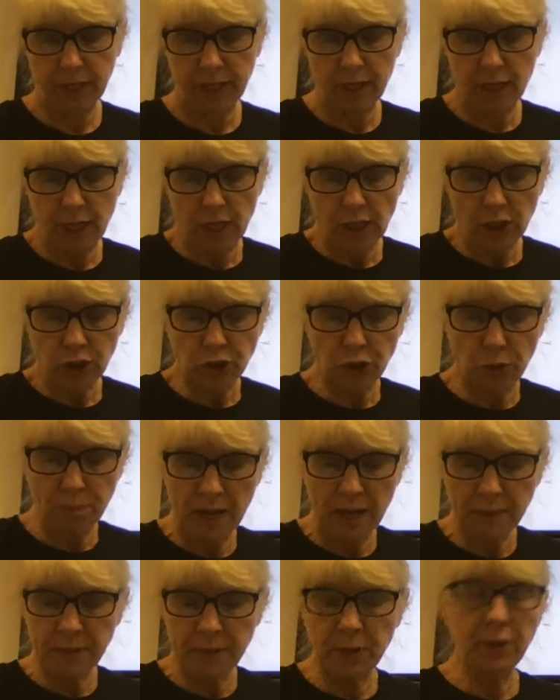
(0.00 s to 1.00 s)
So
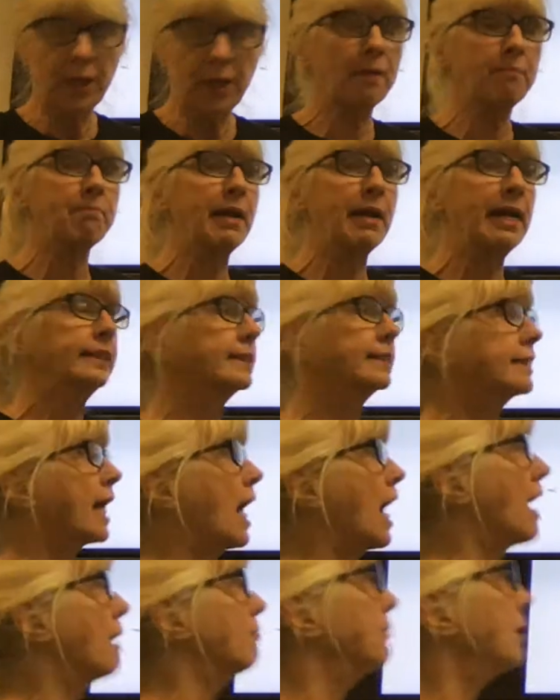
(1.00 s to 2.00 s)
maybe you can make
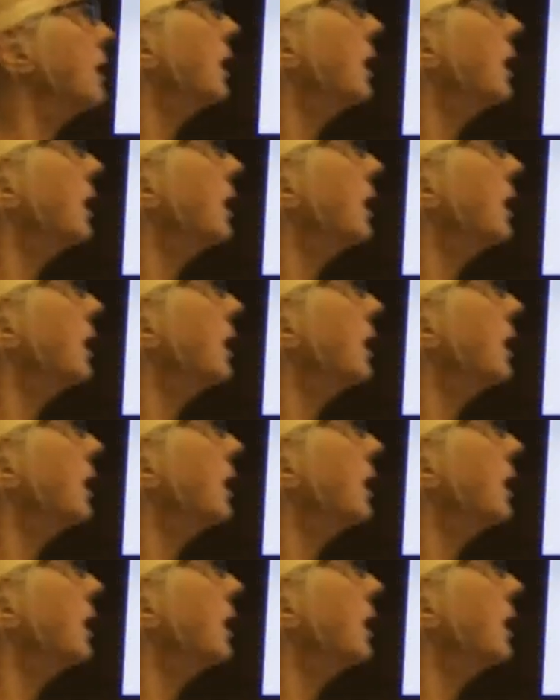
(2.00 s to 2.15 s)
some